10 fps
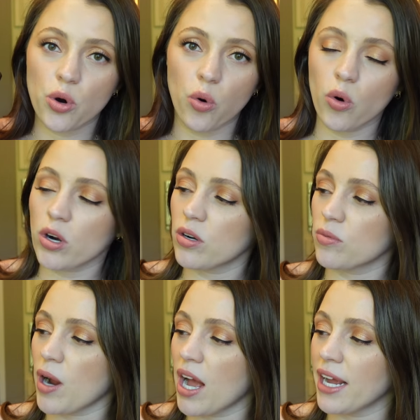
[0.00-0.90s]
Core
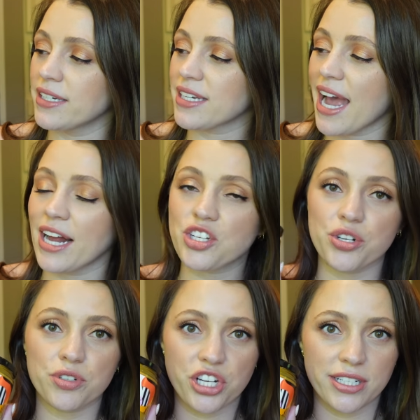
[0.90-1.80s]
Rind
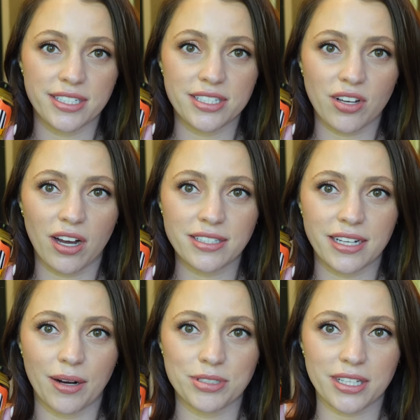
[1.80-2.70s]
cashew cheesy sauce,
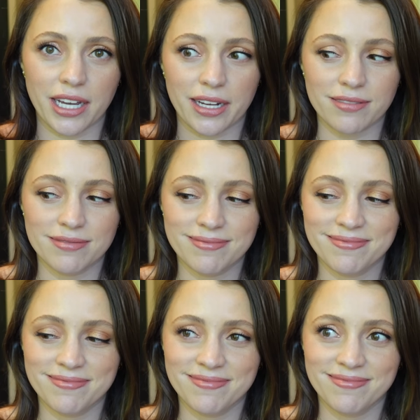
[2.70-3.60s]
and I was like,
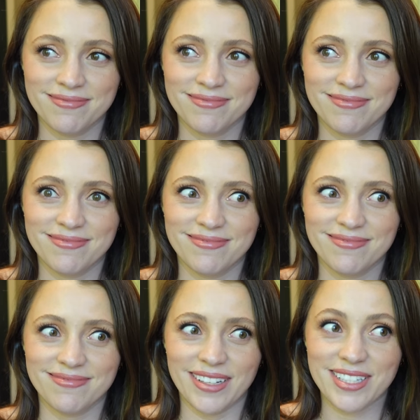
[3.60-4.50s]

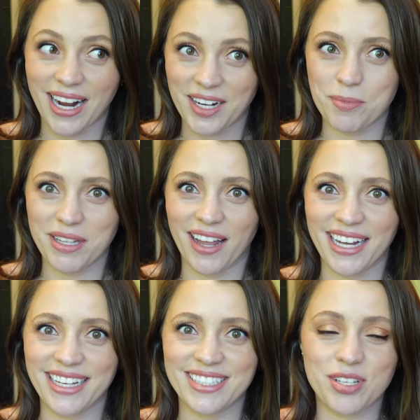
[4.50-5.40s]
is that going to be
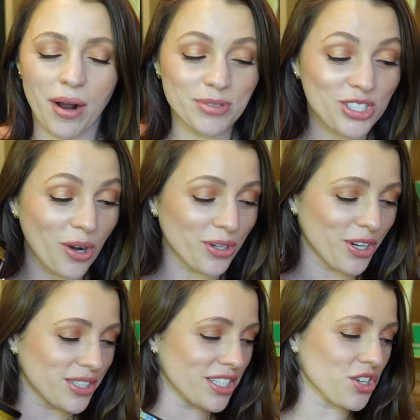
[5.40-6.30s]
like it? So I'm so
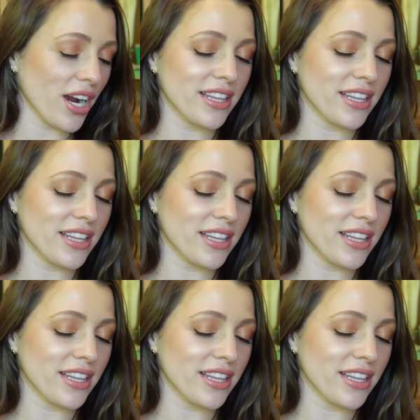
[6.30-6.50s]
curious to try